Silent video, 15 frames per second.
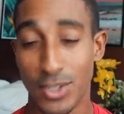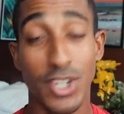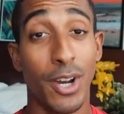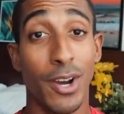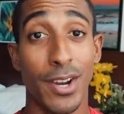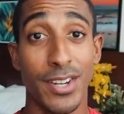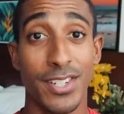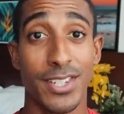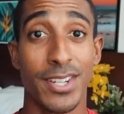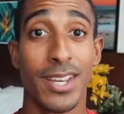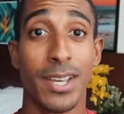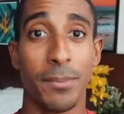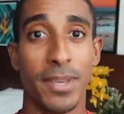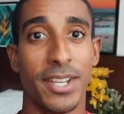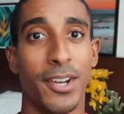charged
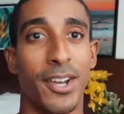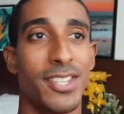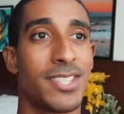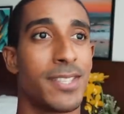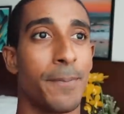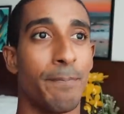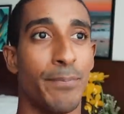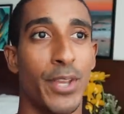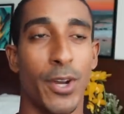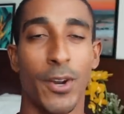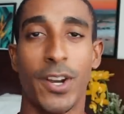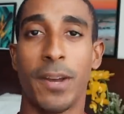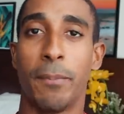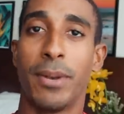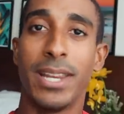because
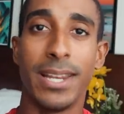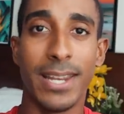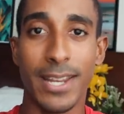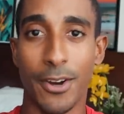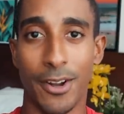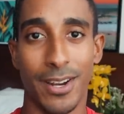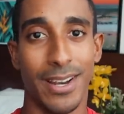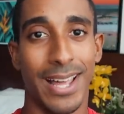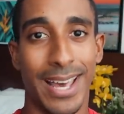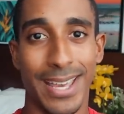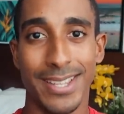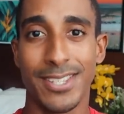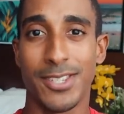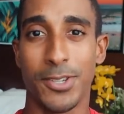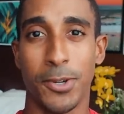they're completely
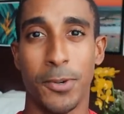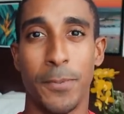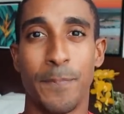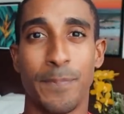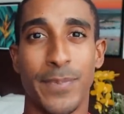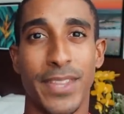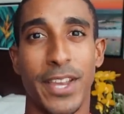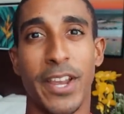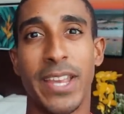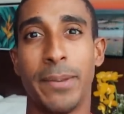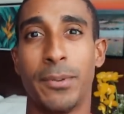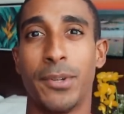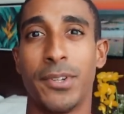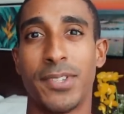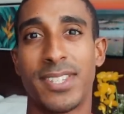online, so they're
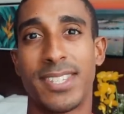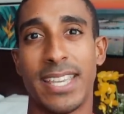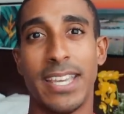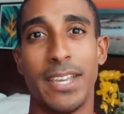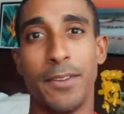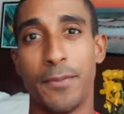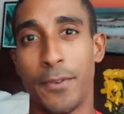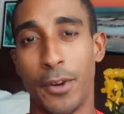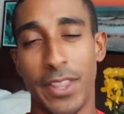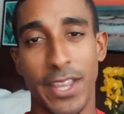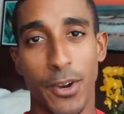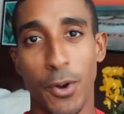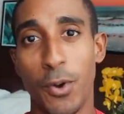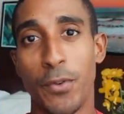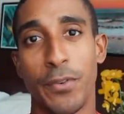able to save on
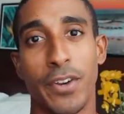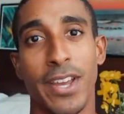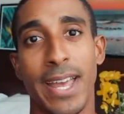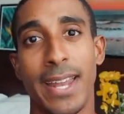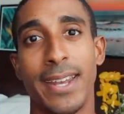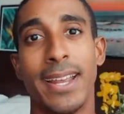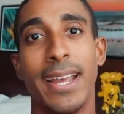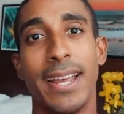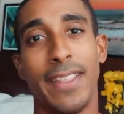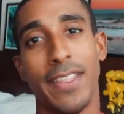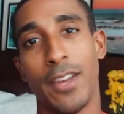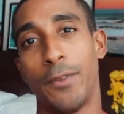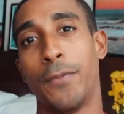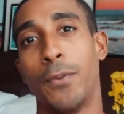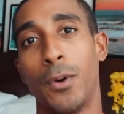their overhead,
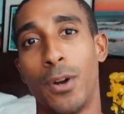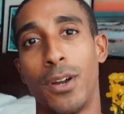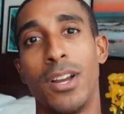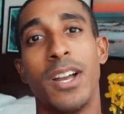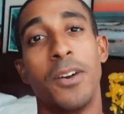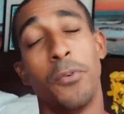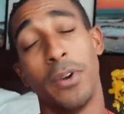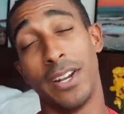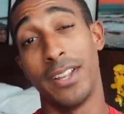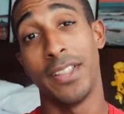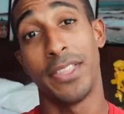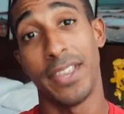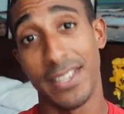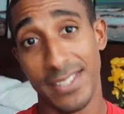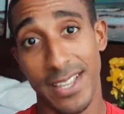and therefore one of
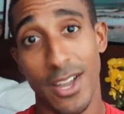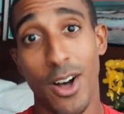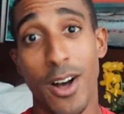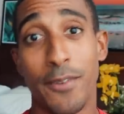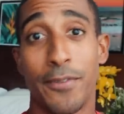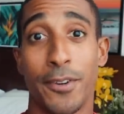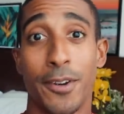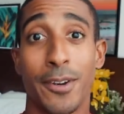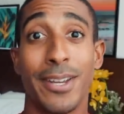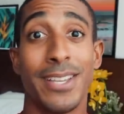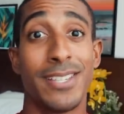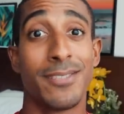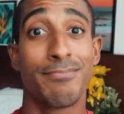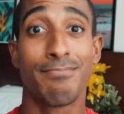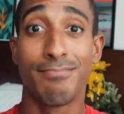the things they offer
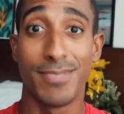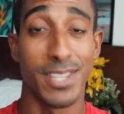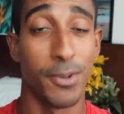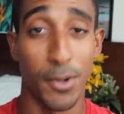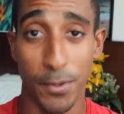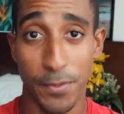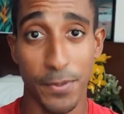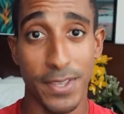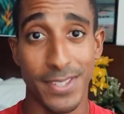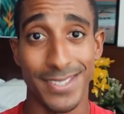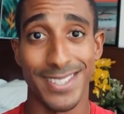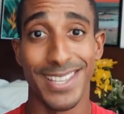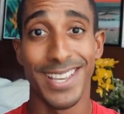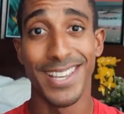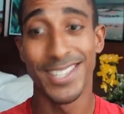is zero
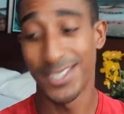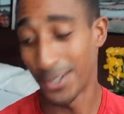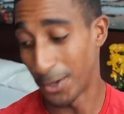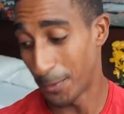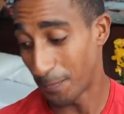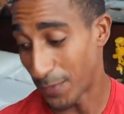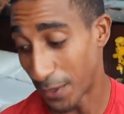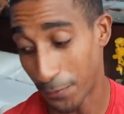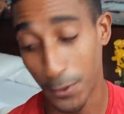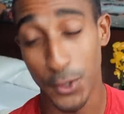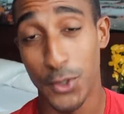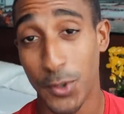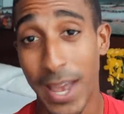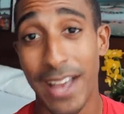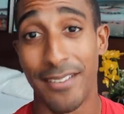fees. So if
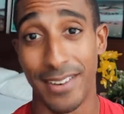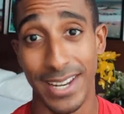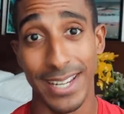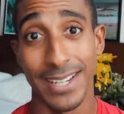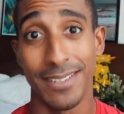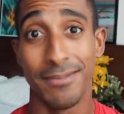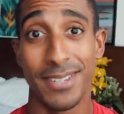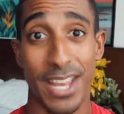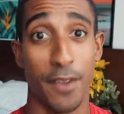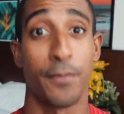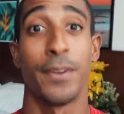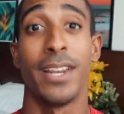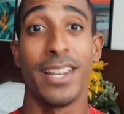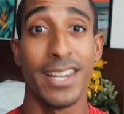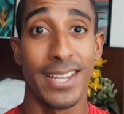you're traveling,
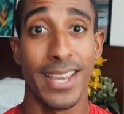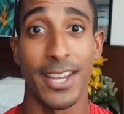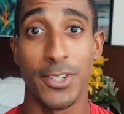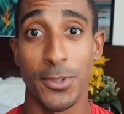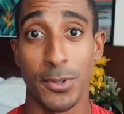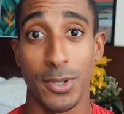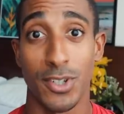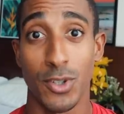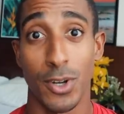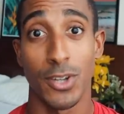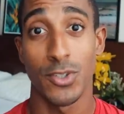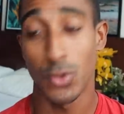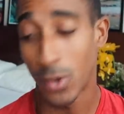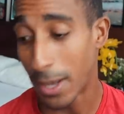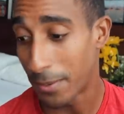definitely get your
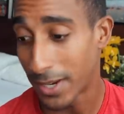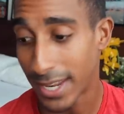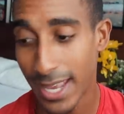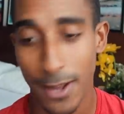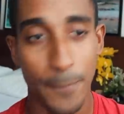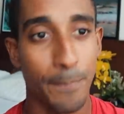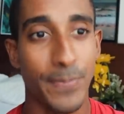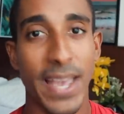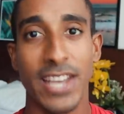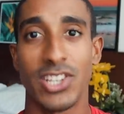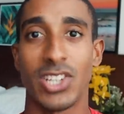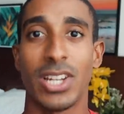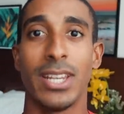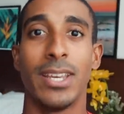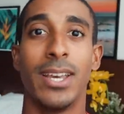Charles Schwab account.
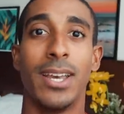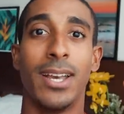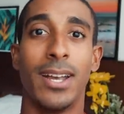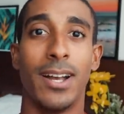Actually,